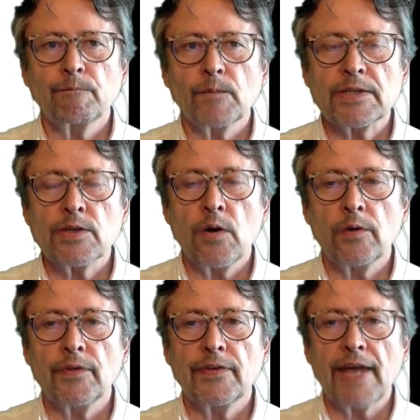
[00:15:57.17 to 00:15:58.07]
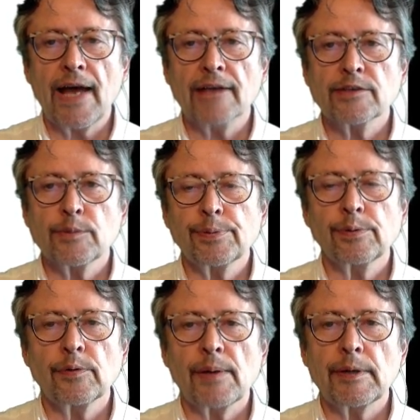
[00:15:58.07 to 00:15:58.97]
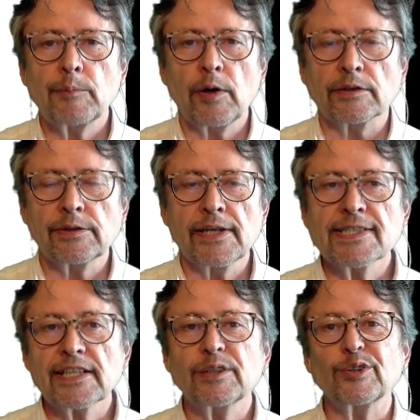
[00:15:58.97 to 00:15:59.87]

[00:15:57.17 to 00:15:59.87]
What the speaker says: So that's the programming model. So let's take a